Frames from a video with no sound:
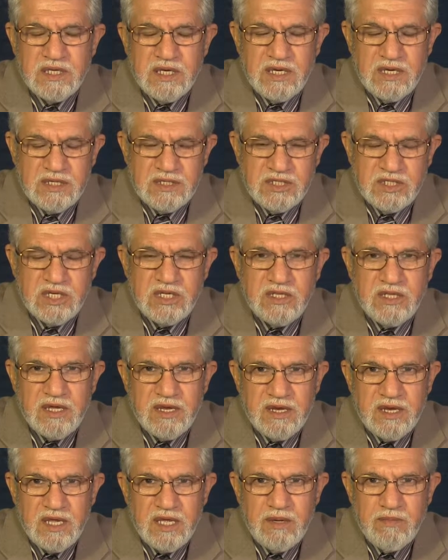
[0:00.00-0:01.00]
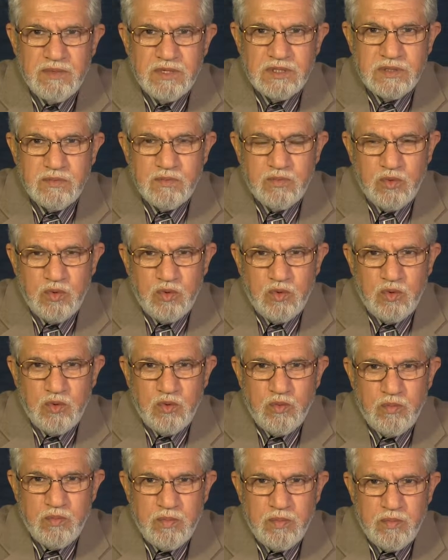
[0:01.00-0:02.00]
the gender name is
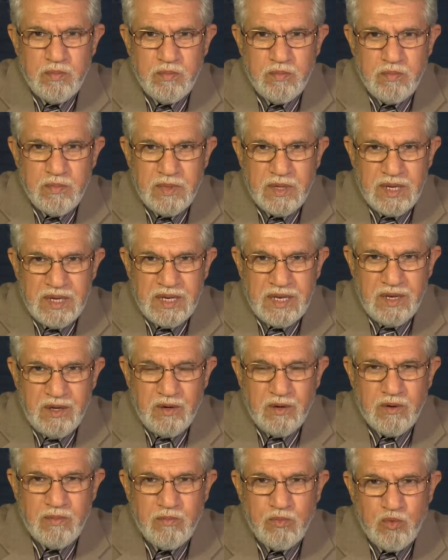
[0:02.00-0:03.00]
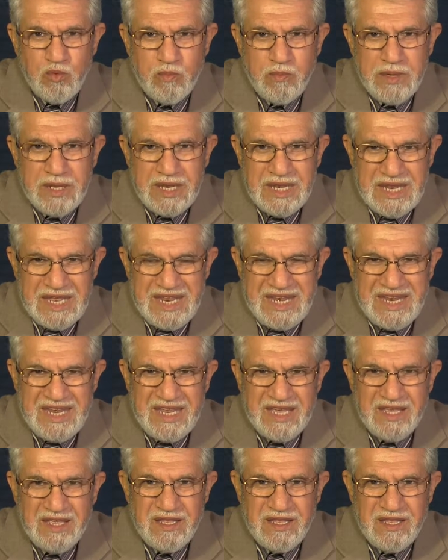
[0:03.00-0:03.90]
Mu'min or Mu'minin.